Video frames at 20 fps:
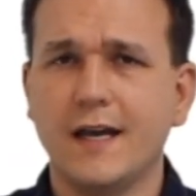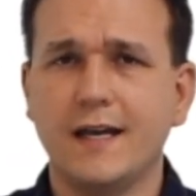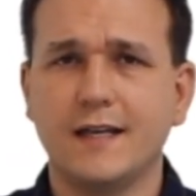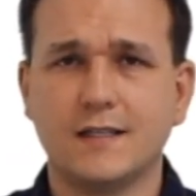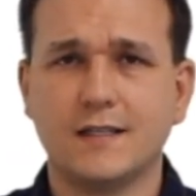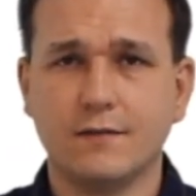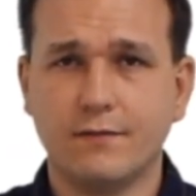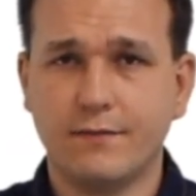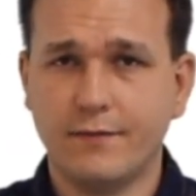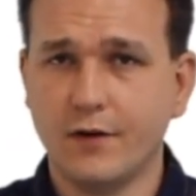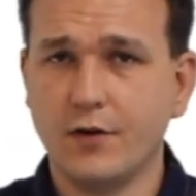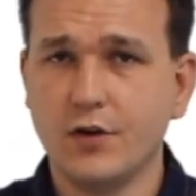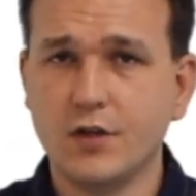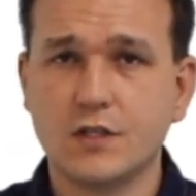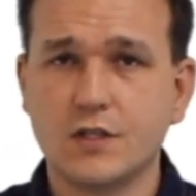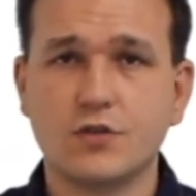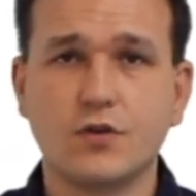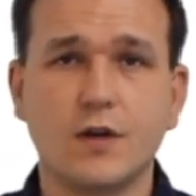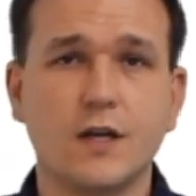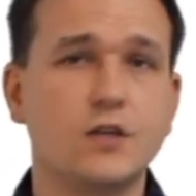It's a very
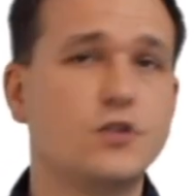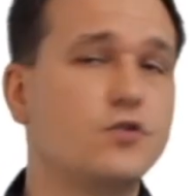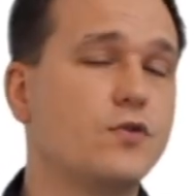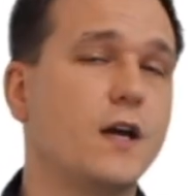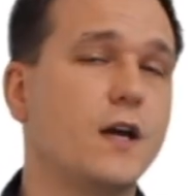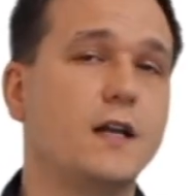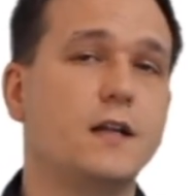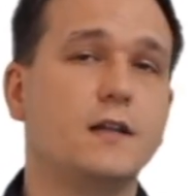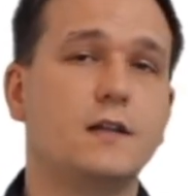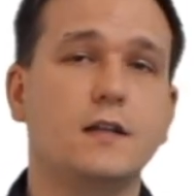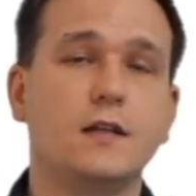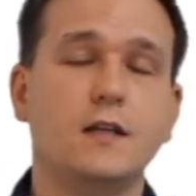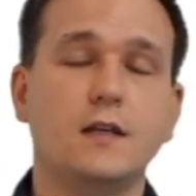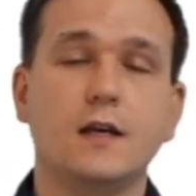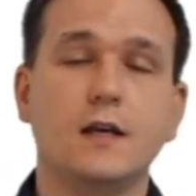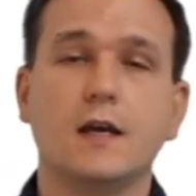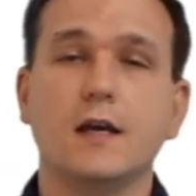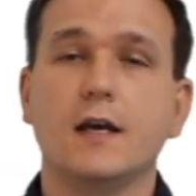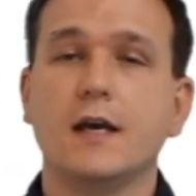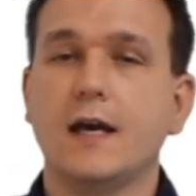strange reality,
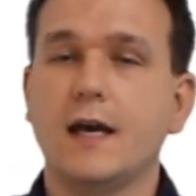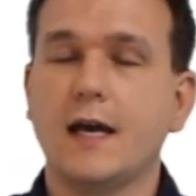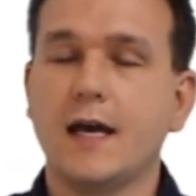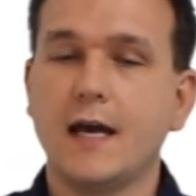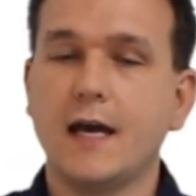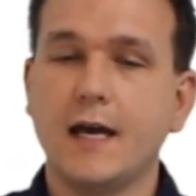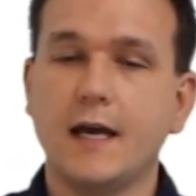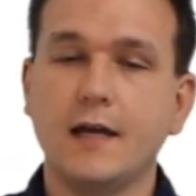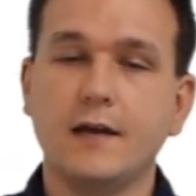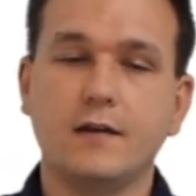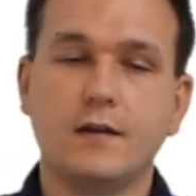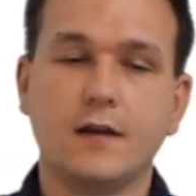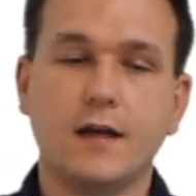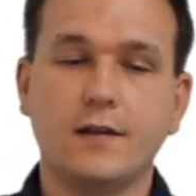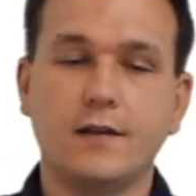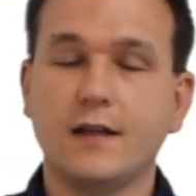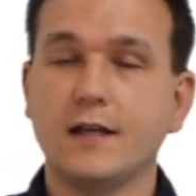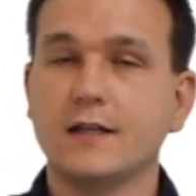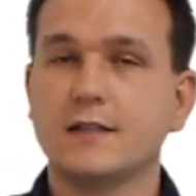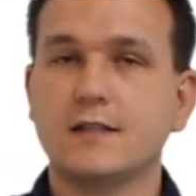and
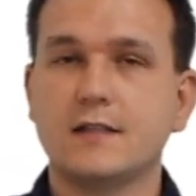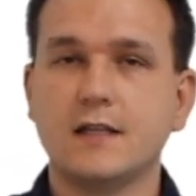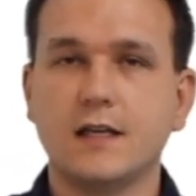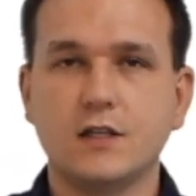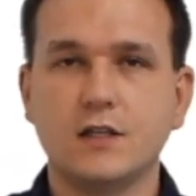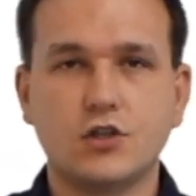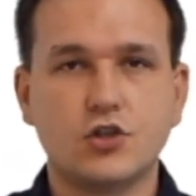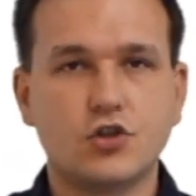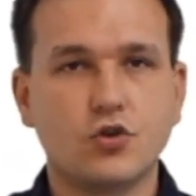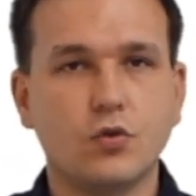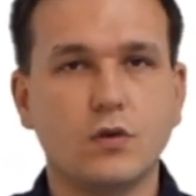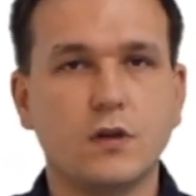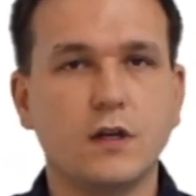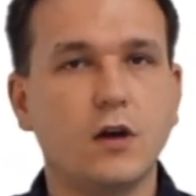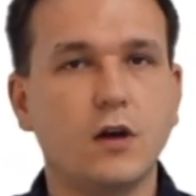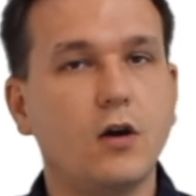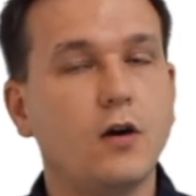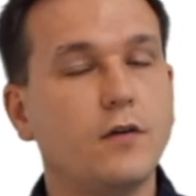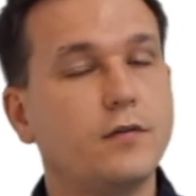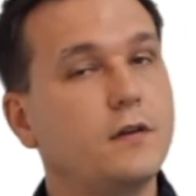at that stage,
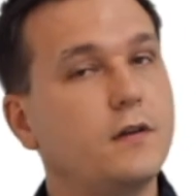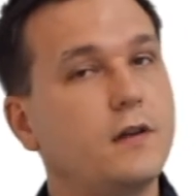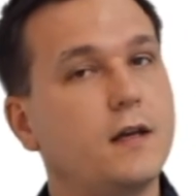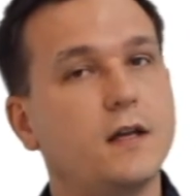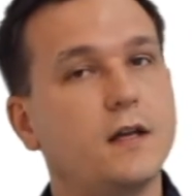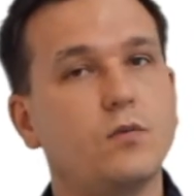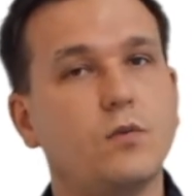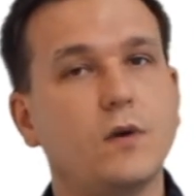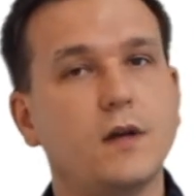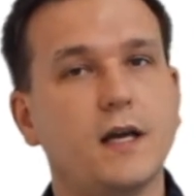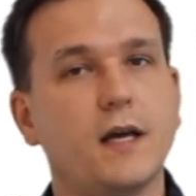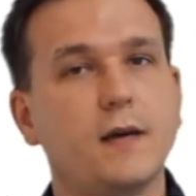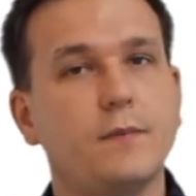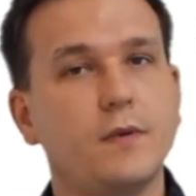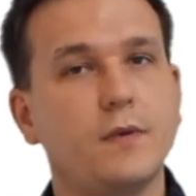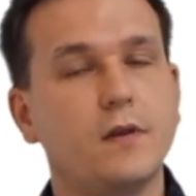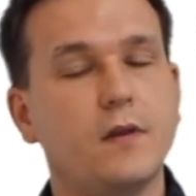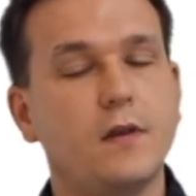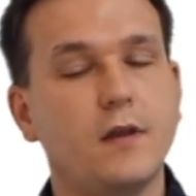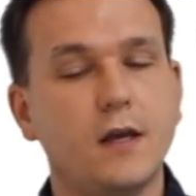shortly after that, what
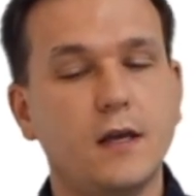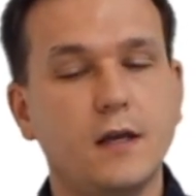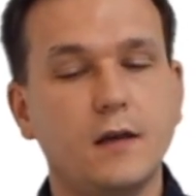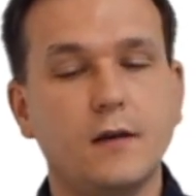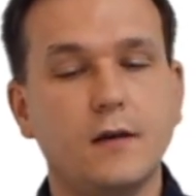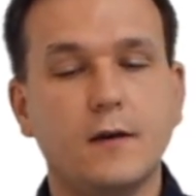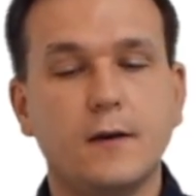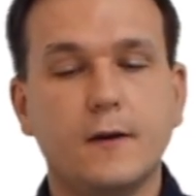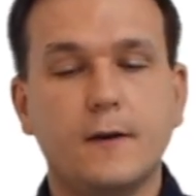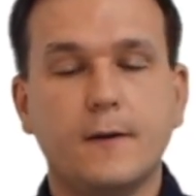happened then?